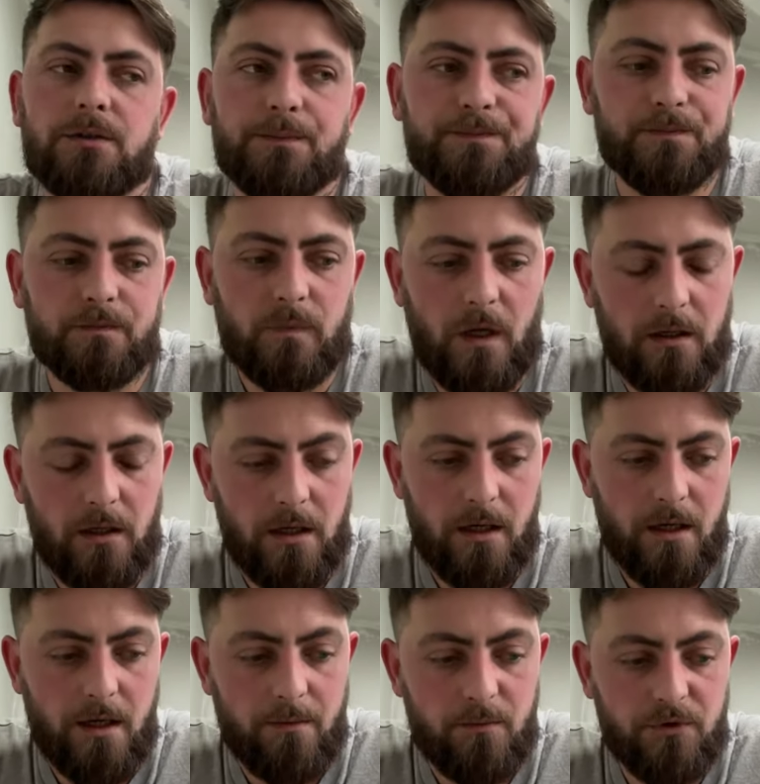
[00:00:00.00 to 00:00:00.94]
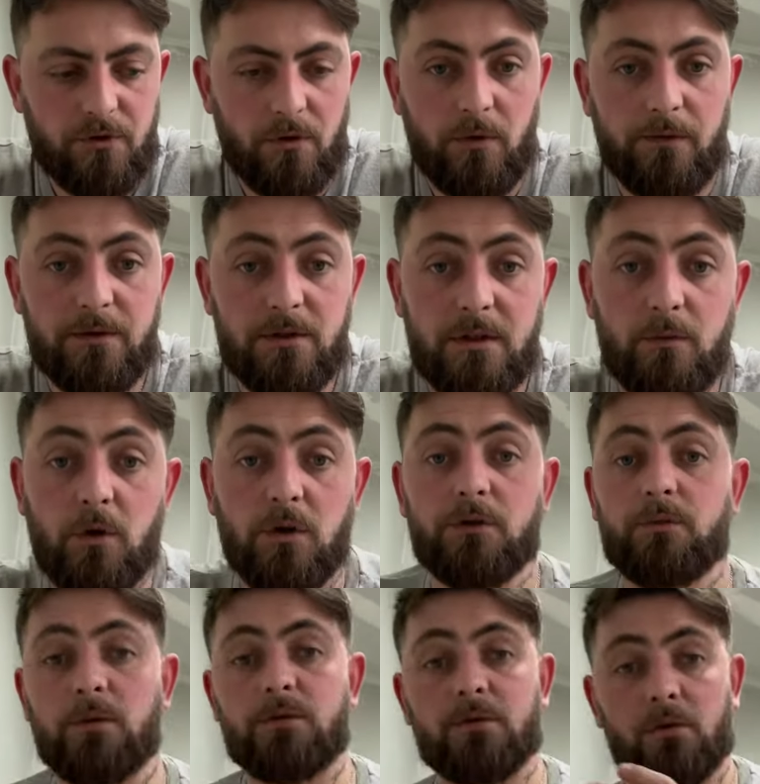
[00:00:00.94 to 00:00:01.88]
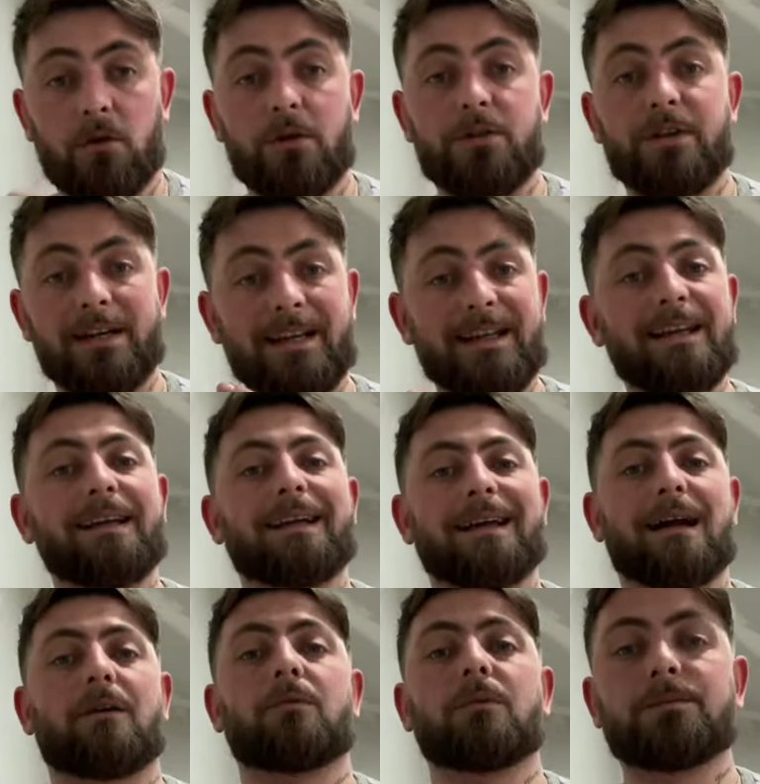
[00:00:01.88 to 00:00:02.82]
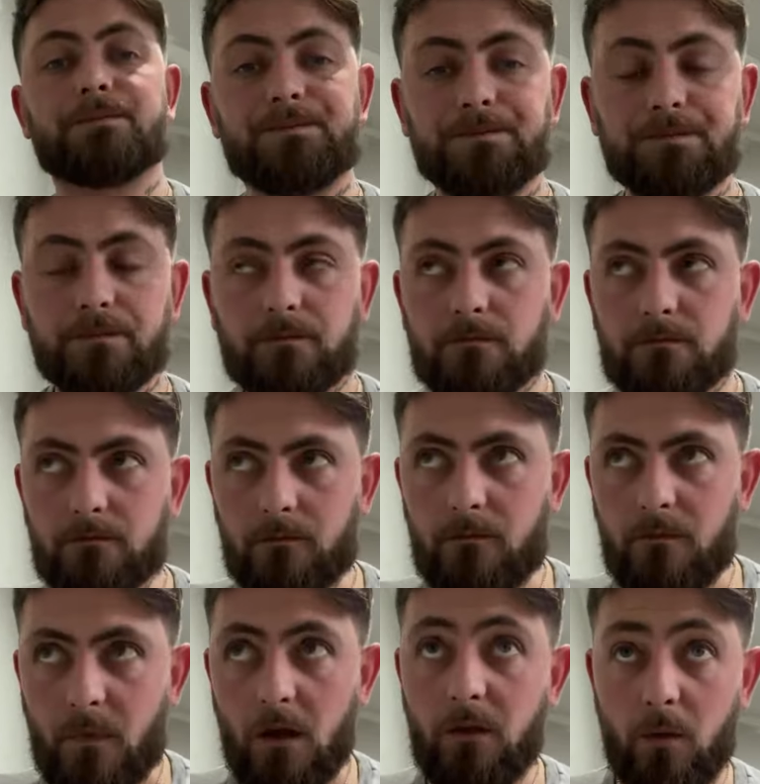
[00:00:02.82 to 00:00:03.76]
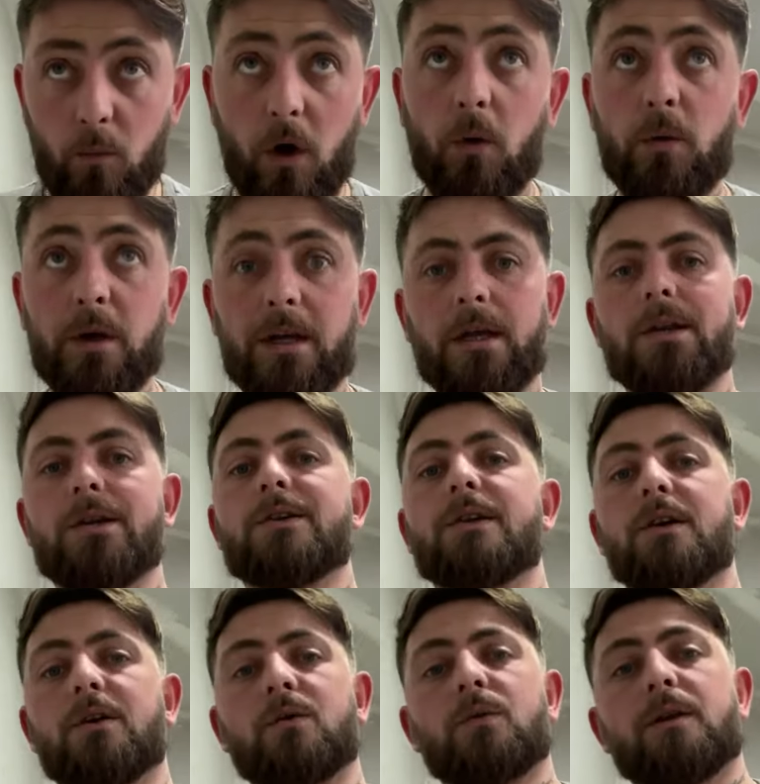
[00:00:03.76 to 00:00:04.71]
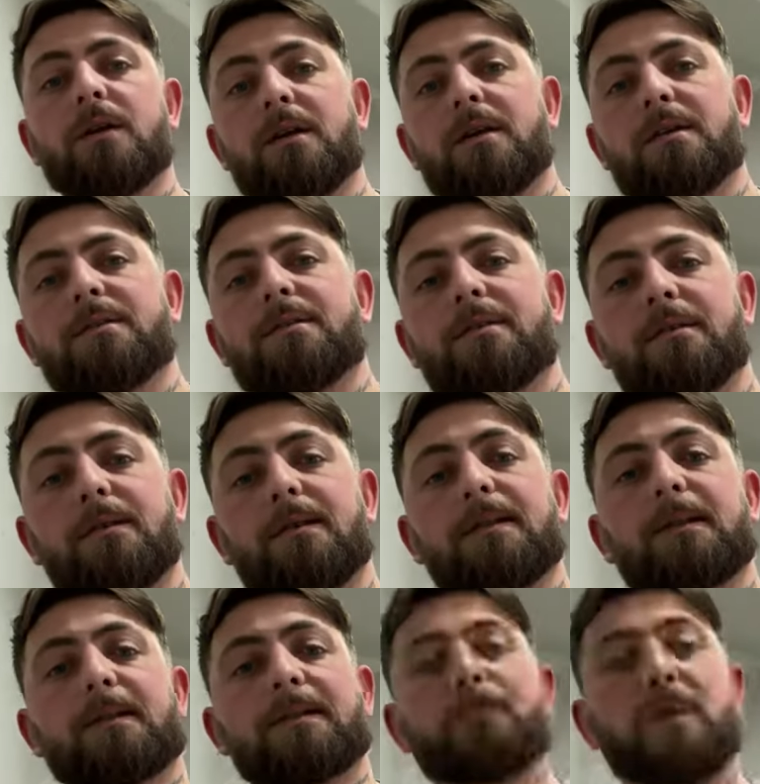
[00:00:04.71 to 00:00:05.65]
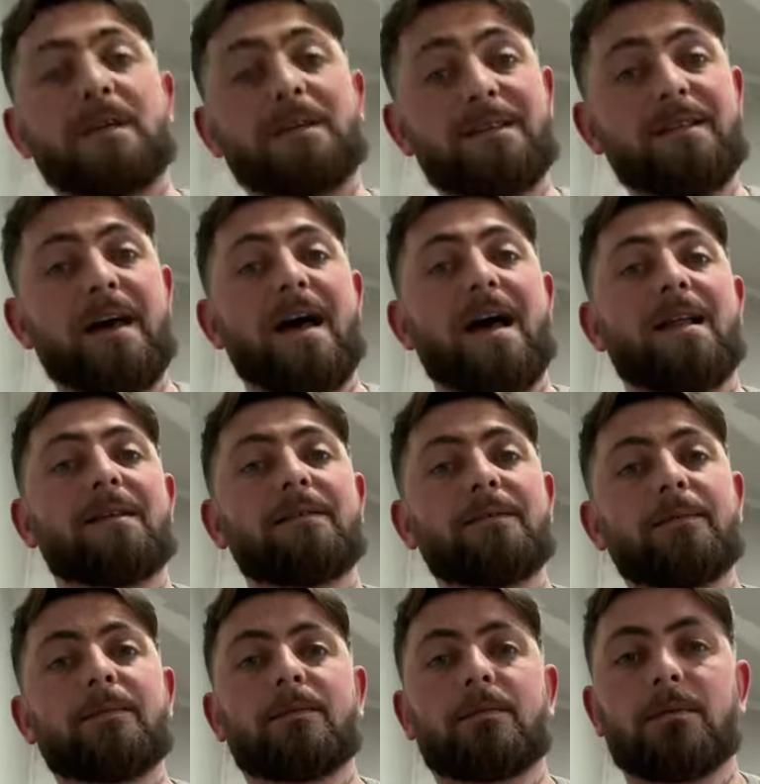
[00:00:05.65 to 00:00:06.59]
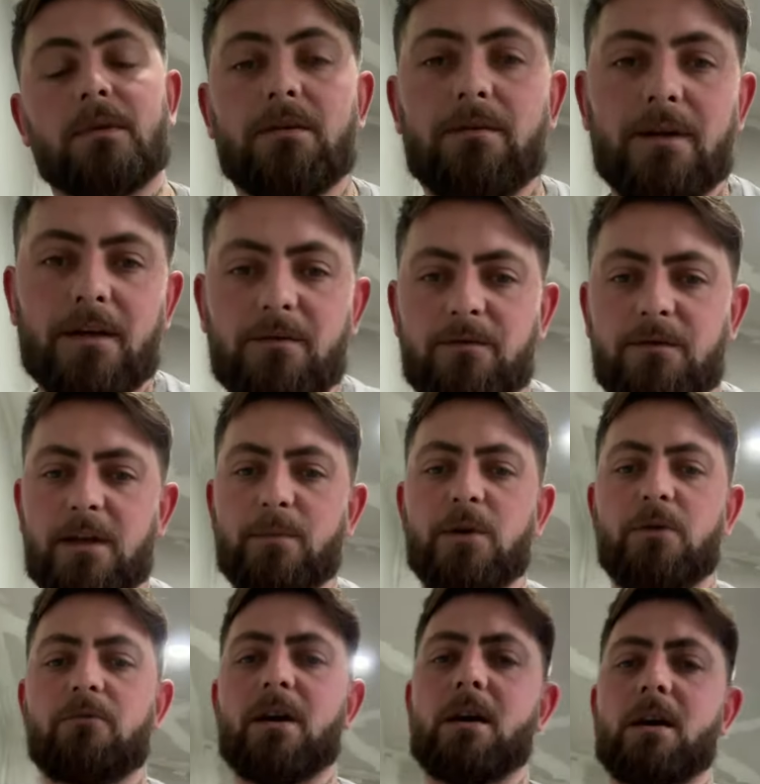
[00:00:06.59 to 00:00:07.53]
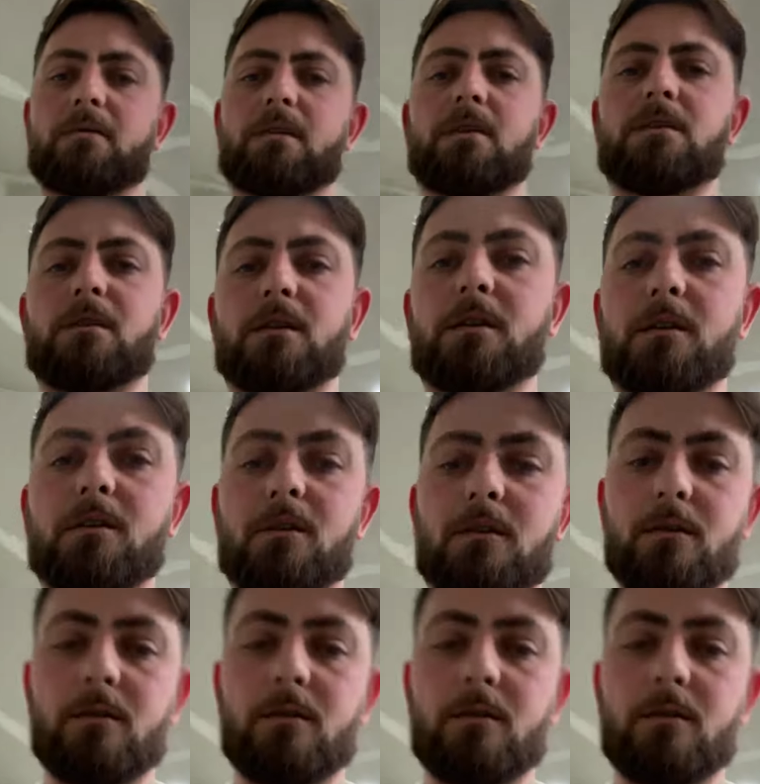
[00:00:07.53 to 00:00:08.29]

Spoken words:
So obviously once we've sorted the leak out, then what we can do is then, if I can flip you around actually,